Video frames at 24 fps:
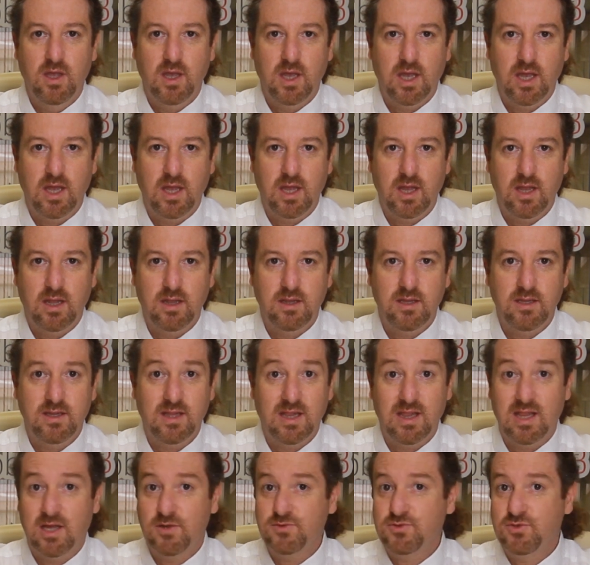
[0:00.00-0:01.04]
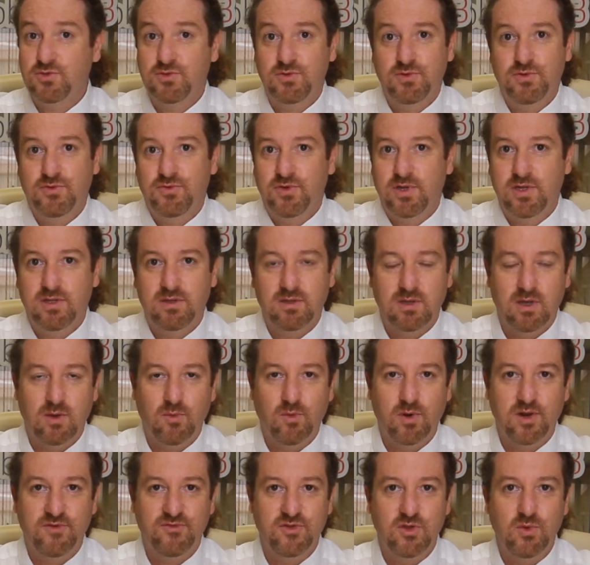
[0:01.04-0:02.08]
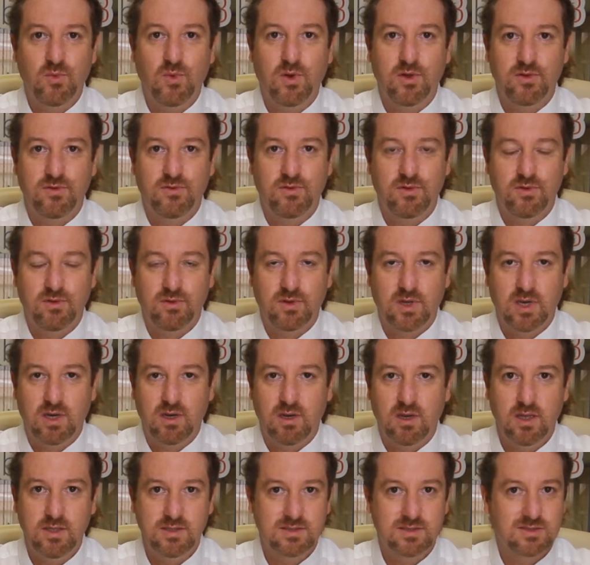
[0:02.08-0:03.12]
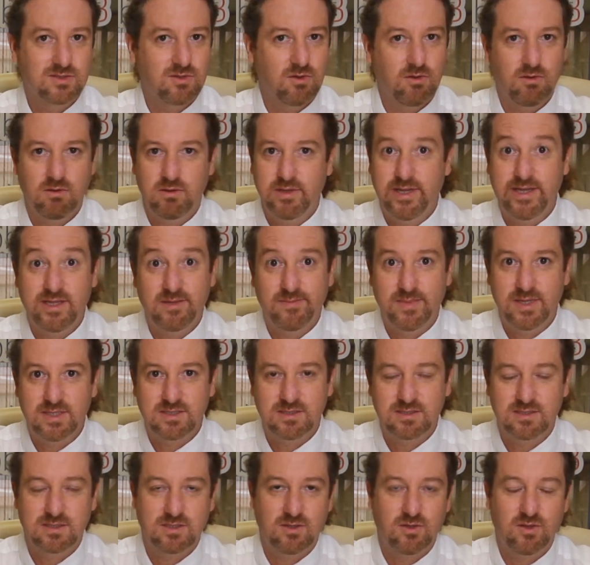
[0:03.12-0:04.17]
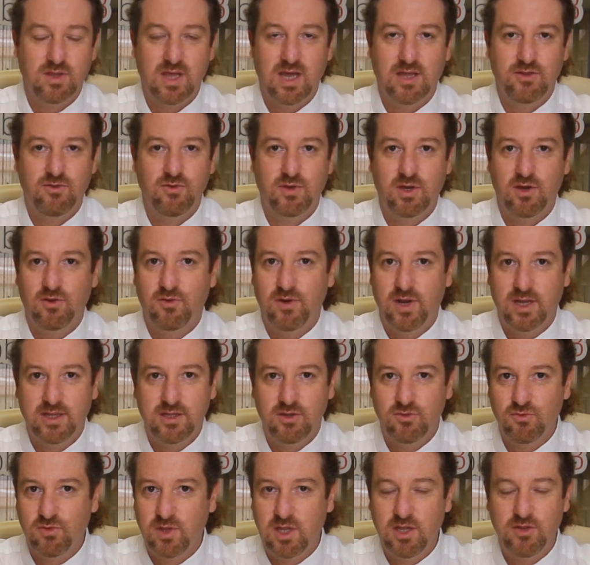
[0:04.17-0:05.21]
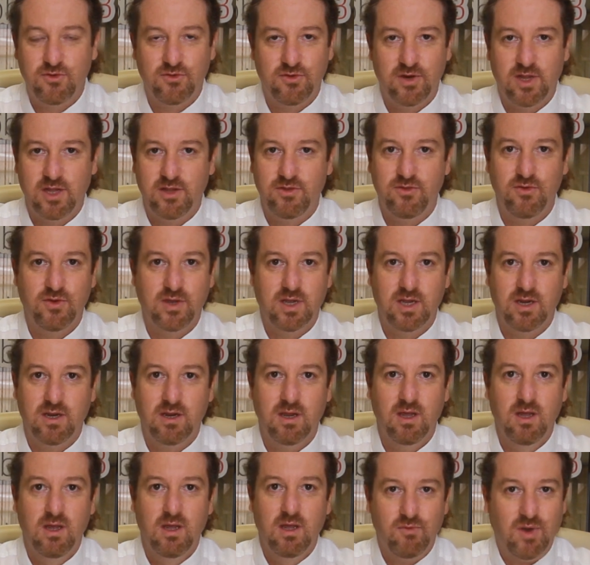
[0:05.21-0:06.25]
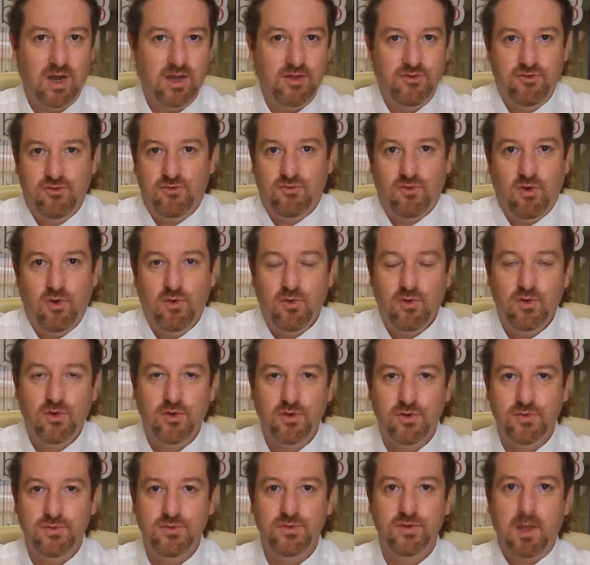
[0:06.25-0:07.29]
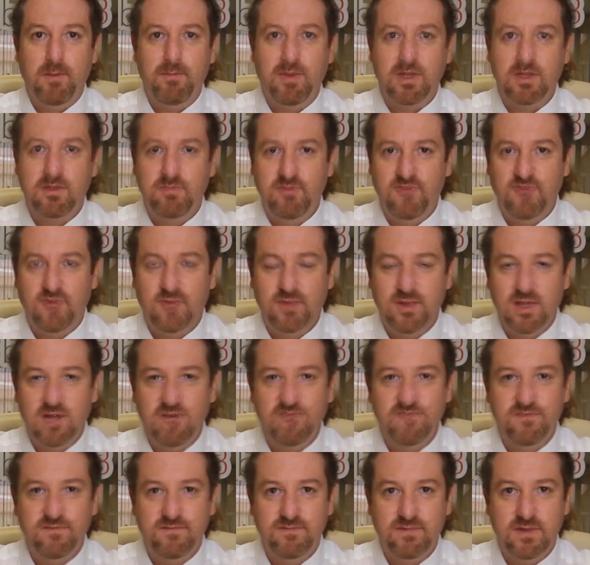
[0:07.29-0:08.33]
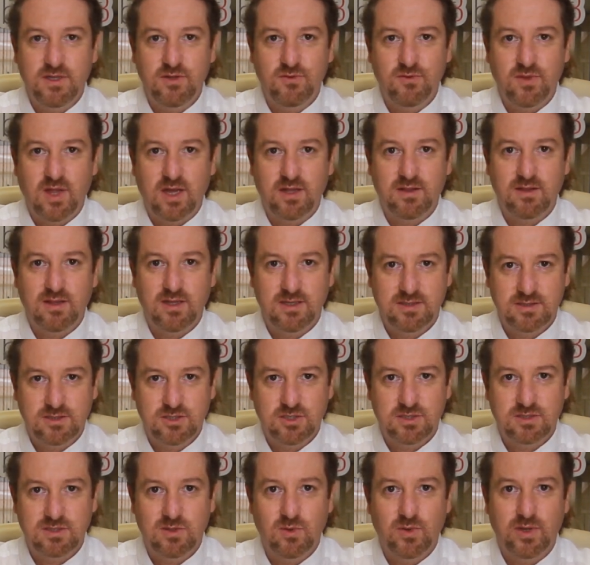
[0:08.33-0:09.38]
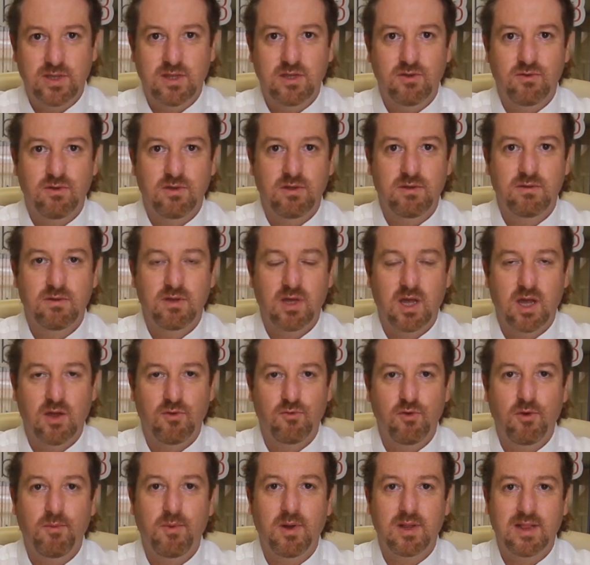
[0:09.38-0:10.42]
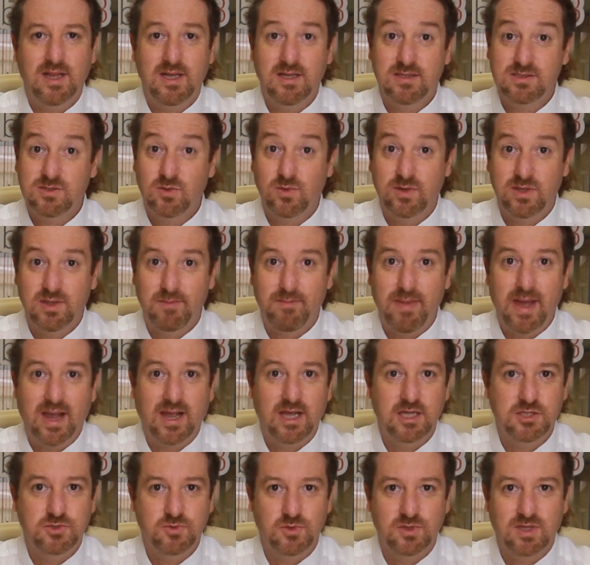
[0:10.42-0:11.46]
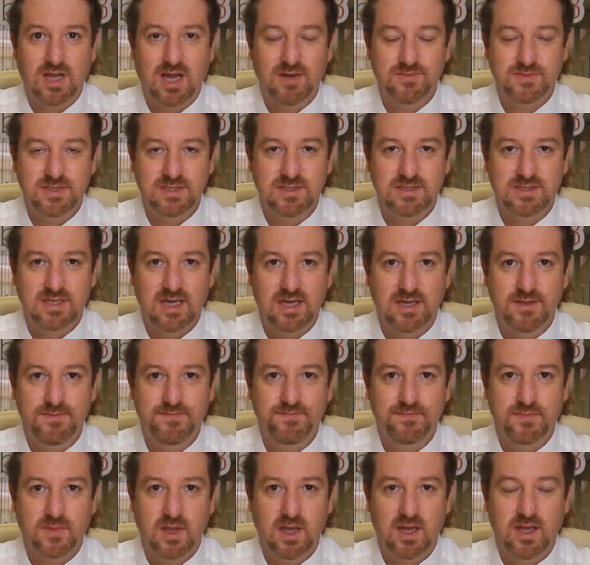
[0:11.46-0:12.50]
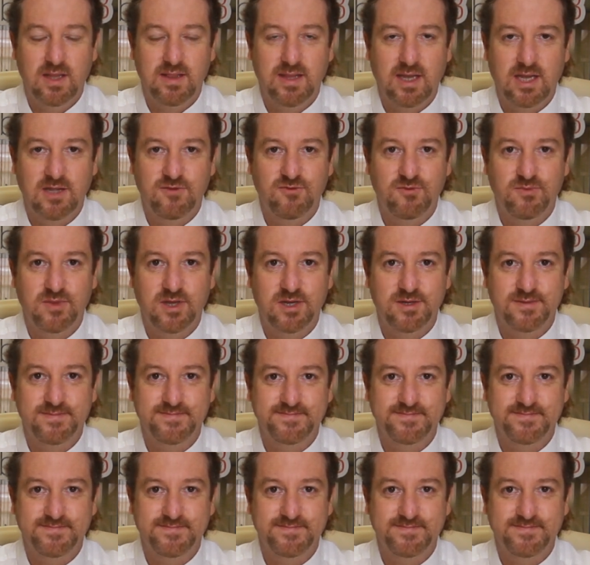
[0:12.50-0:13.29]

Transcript: And it allows you to create whatever you want. You can install databases on that, you can connect it to the internet, you can write your own code. But before we delve into that, let's just look at the robot, let's look at the package, what comes inside, and take it from there.